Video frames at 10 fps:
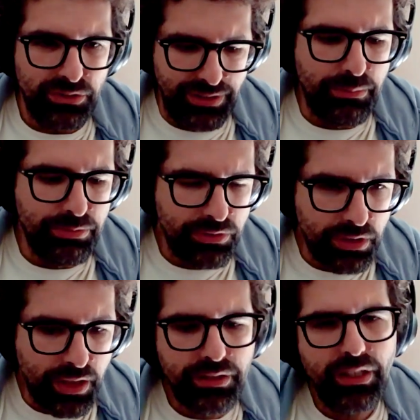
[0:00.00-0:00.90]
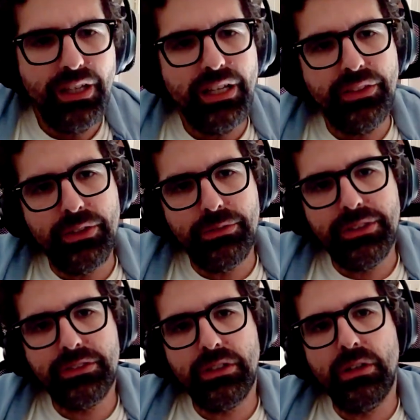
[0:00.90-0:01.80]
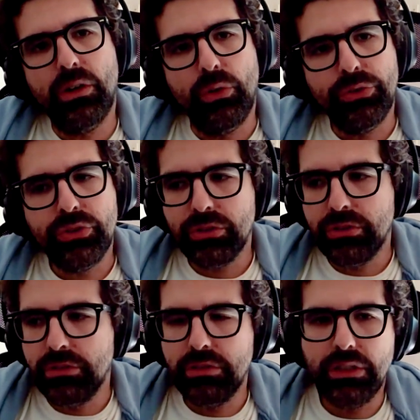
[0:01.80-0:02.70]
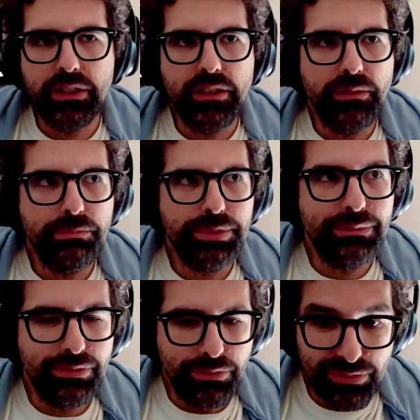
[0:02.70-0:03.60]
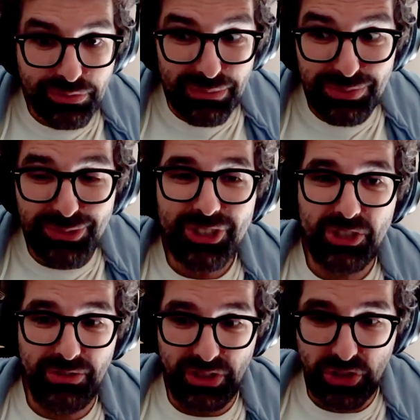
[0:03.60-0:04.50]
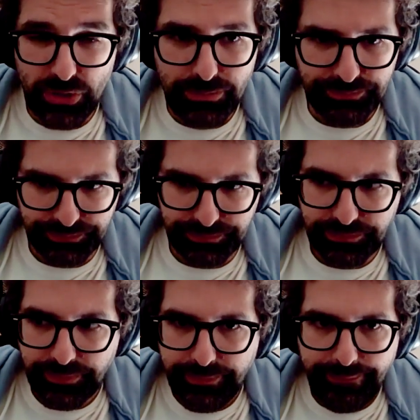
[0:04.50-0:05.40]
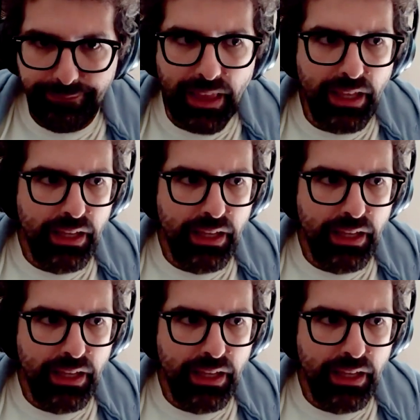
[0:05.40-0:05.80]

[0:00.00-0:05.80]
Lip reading: So it happens a lot, and there is also people with reputation issue, meaning